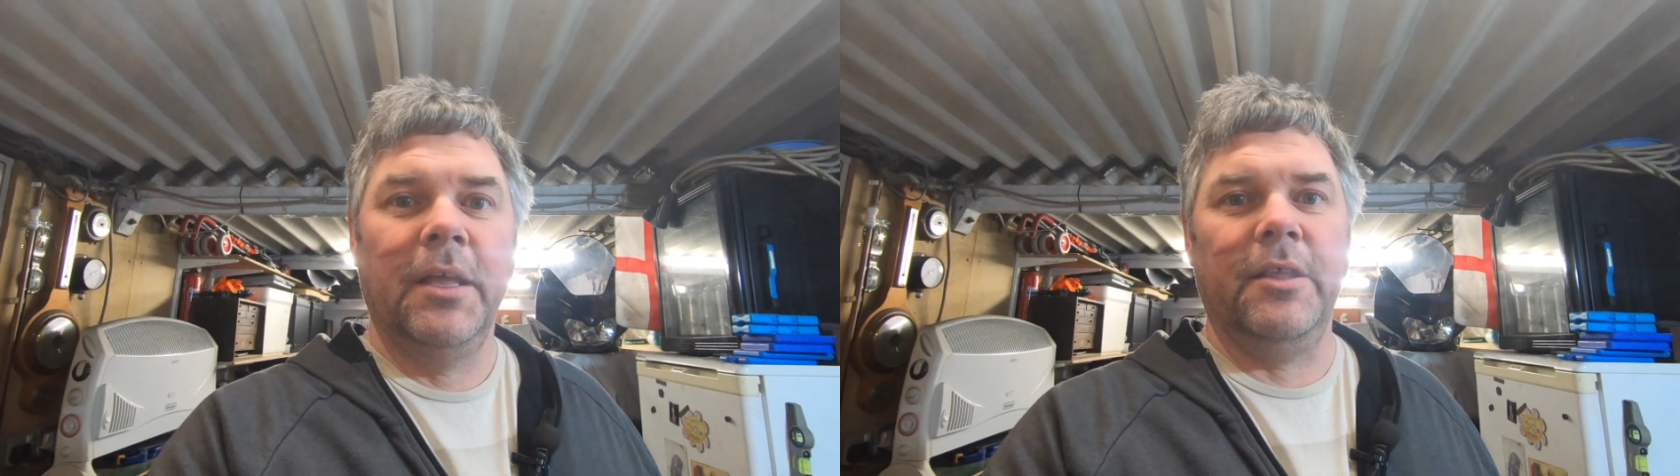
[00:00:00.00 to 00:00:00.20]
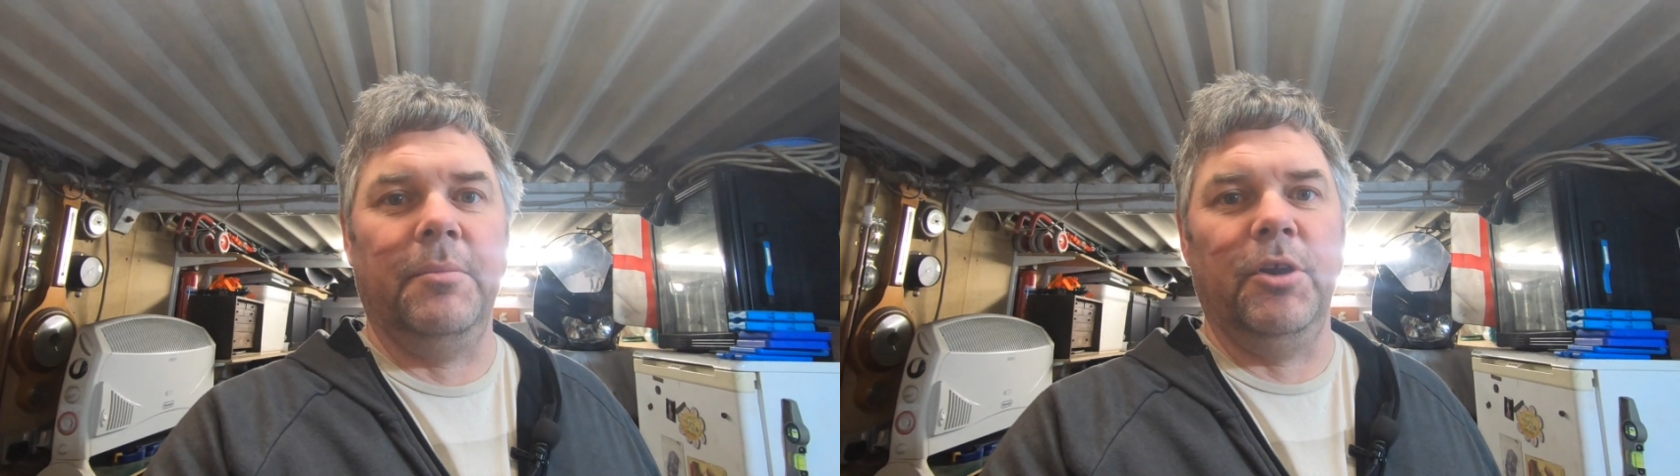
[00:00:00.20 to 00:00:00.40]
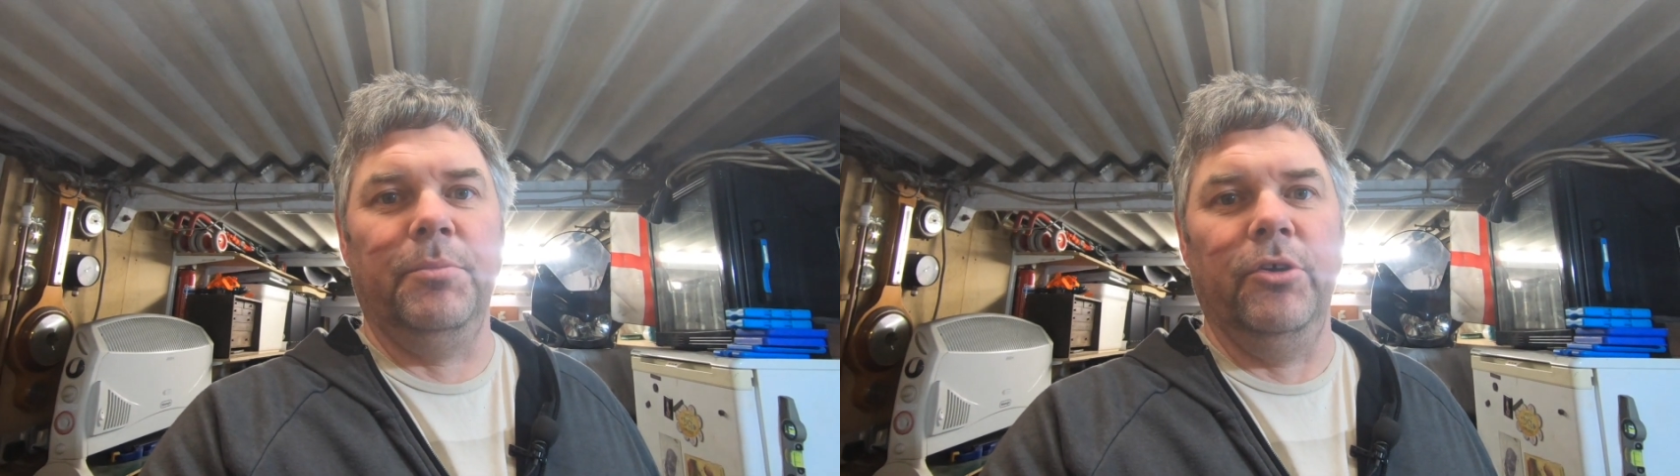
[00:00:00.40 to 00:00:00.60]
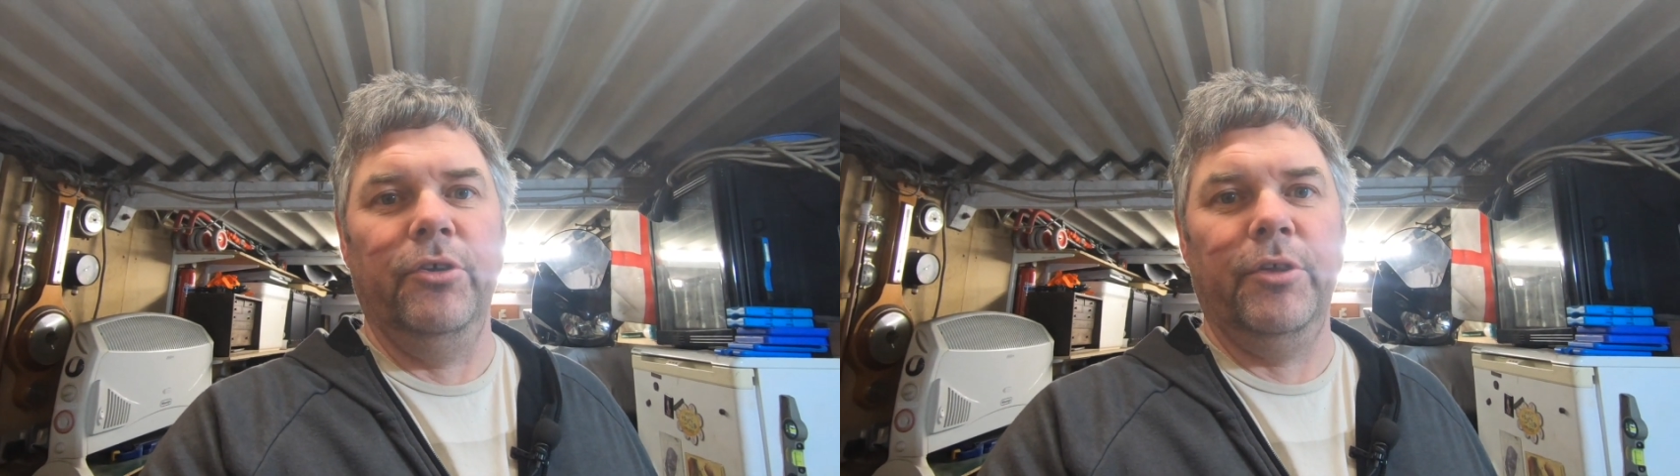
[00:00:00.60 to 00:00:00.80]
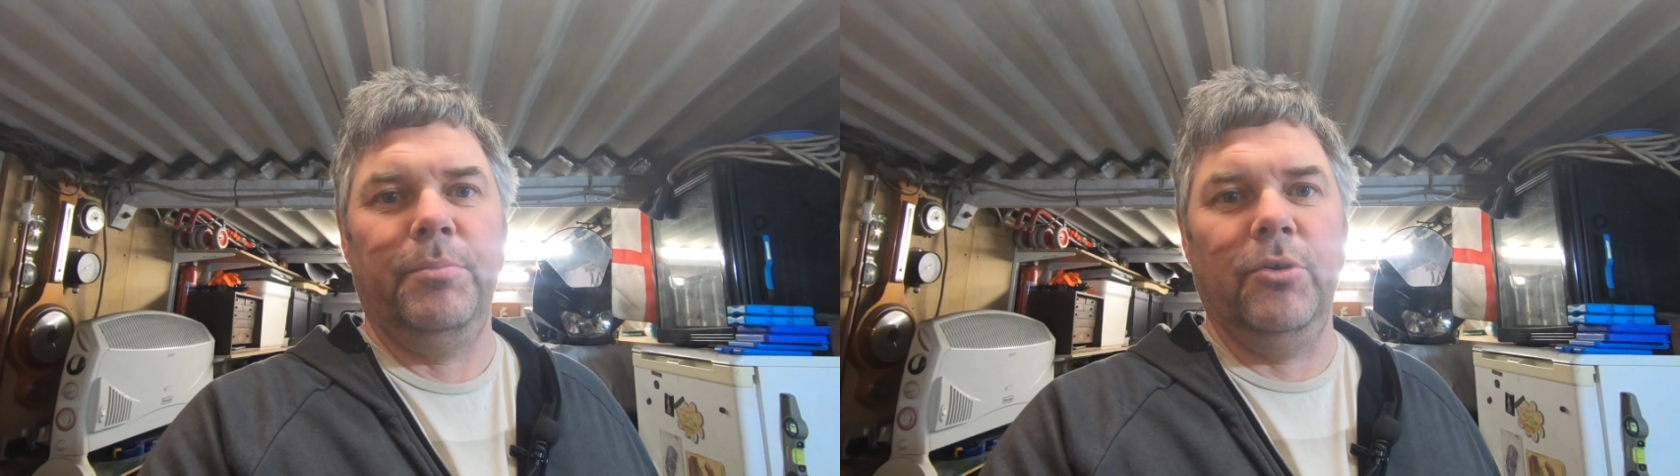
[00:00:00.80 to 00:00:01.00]
I'm going to put
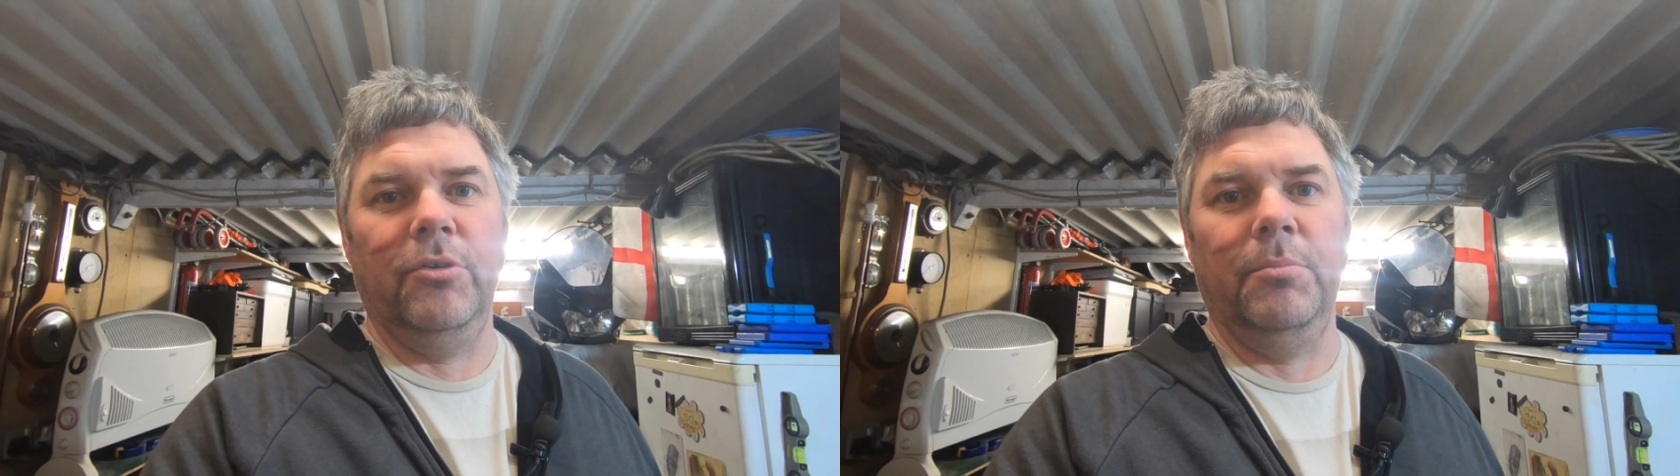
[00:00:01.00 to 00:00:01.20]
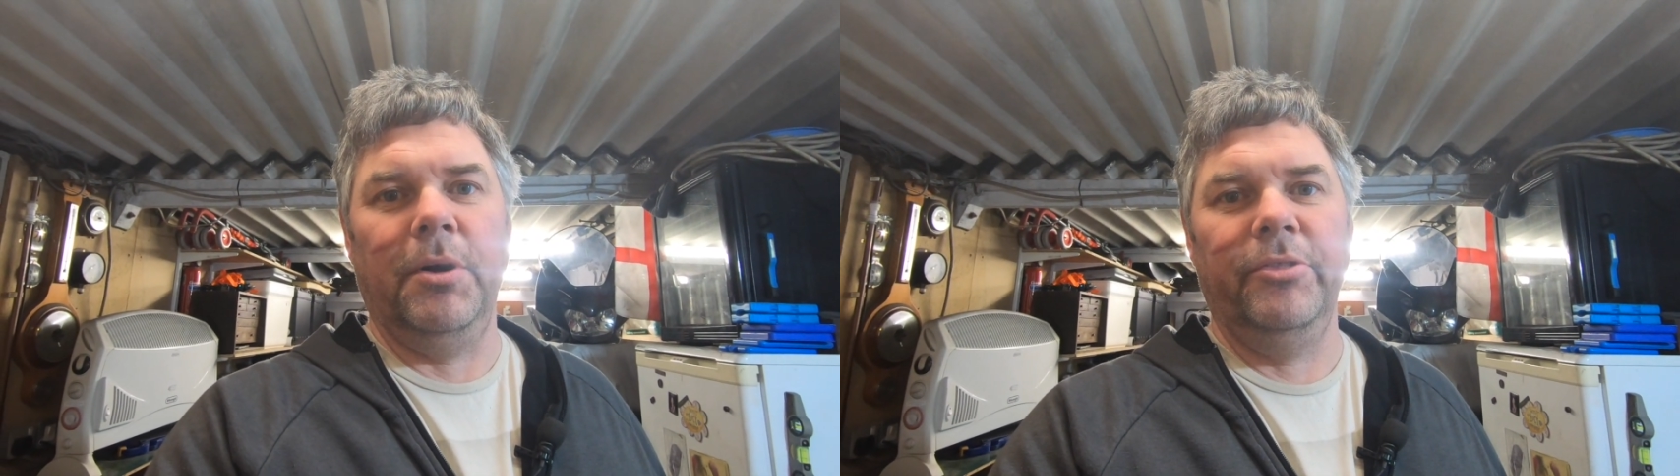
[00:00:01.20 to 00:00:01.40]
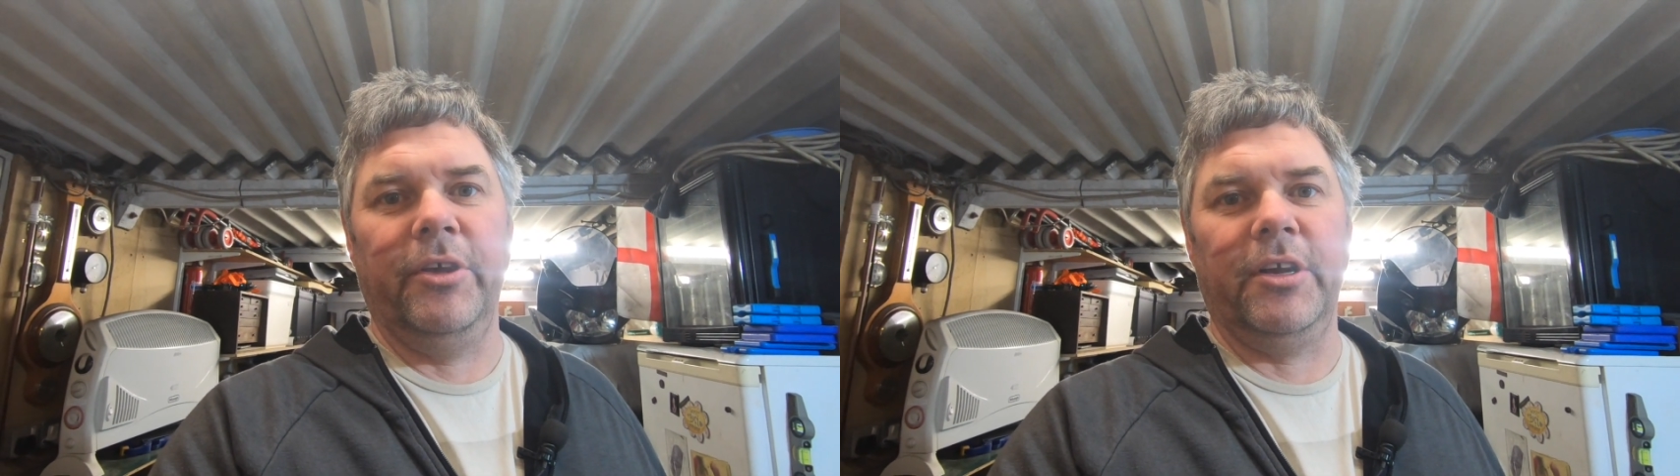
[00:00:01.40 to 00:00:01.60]
another poll up on the